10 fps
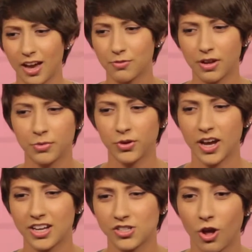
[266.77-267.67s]
And Rainbow
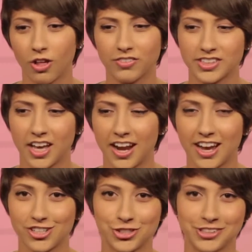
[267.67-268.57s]
Dash, all of a sudden,
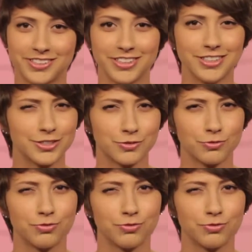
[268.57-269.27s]
as she sees